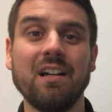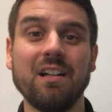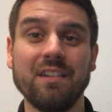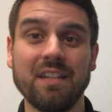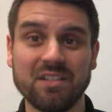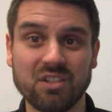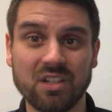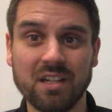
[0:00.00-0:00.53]
and
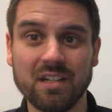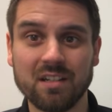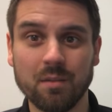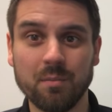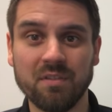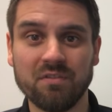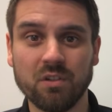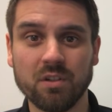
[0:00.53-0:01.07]
that you get it
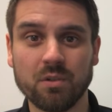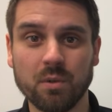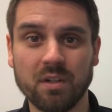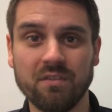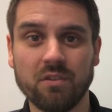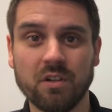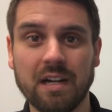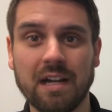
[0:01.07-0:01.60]
done before
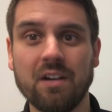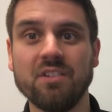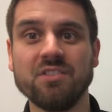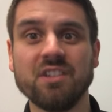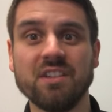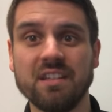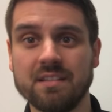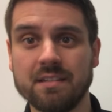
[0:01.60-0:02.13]
24
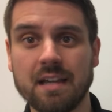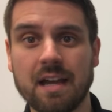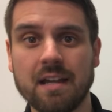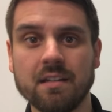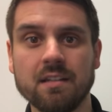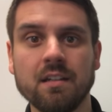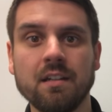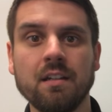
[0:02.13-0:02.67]
hours and then
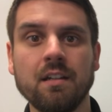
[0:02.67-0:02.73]
signed